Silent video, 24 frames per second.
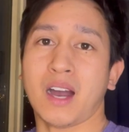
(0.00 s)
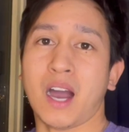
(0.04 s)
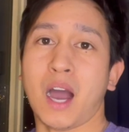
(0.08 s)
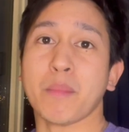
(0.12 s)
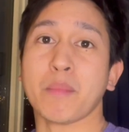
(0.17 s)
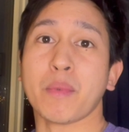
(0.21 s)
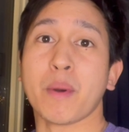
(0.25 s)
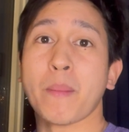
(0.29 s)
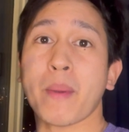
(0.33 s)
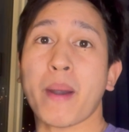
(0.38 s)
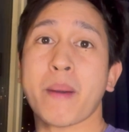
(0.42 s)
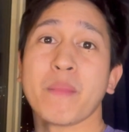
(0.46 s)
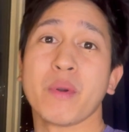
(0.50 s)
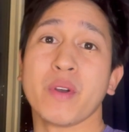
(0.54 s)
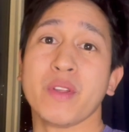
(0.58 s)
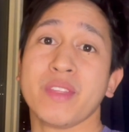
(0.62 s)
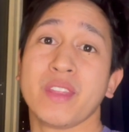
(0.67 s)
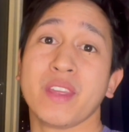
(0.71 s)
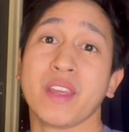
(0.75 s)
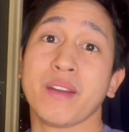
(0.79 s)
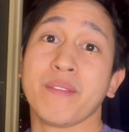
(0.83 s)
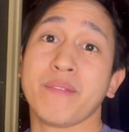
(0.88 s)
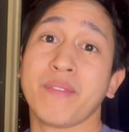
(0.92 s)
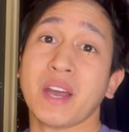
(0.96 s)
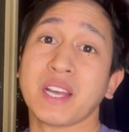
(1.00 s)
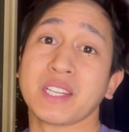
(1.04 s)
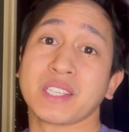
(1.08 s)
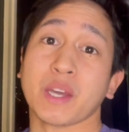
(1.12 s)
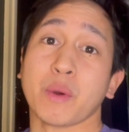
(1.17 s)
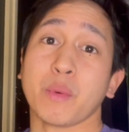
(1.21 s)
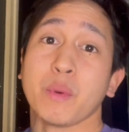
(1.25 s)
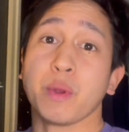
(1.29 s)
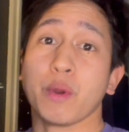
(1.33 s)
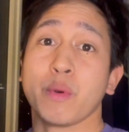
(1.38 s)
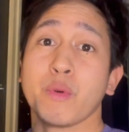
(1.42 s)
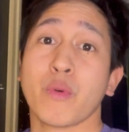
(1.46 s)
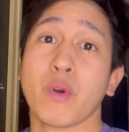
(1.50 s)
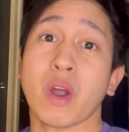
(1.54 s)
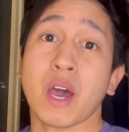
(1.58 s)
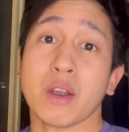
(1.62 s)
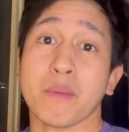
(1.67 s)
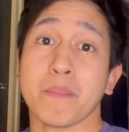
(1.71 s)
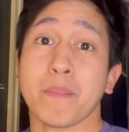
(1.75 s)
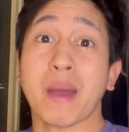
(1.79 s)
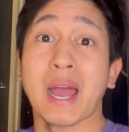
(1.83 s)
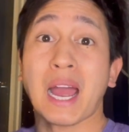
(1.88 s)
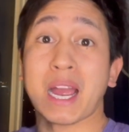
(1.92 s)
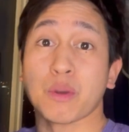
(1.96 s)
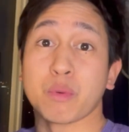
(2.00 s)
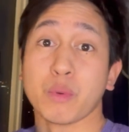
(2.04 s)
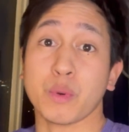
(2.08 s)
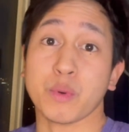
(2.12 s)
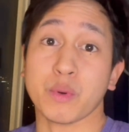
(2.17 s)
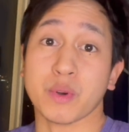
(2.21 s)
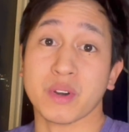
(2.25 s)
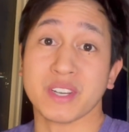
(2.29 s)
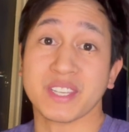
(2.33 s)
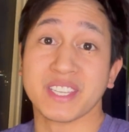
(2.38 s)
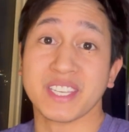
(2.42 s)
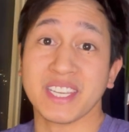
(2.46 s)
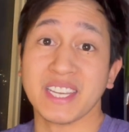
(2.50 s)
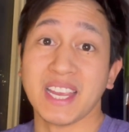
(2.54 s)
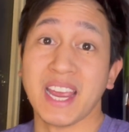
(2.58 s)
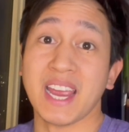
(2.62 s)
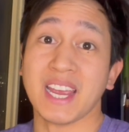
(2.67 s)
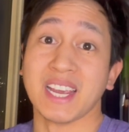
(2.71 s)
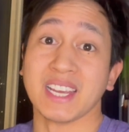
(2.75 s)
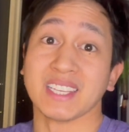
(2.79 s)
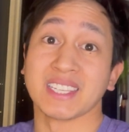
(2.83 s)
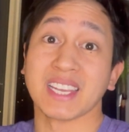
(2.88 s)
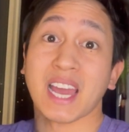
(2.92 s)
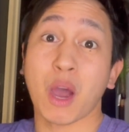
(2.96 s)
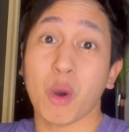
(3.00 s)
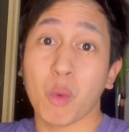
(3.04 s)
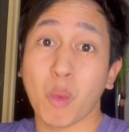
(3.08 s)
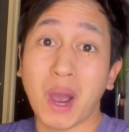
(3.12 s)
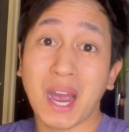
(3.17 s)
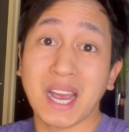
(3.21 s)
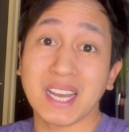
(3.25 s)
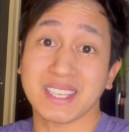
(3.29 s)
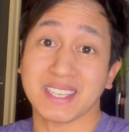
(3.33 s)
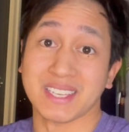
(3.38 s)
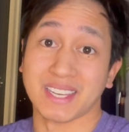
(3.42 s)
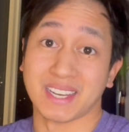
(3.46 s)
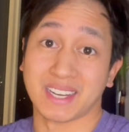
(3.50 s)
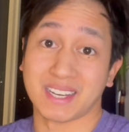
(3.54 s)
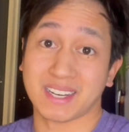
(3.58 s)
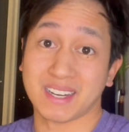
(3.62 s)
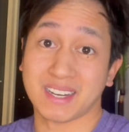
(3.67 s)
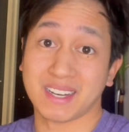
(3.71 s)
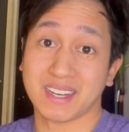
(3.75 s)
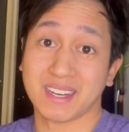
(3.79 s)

I'm remembering the events that we would run back when we were CAs at YSIC,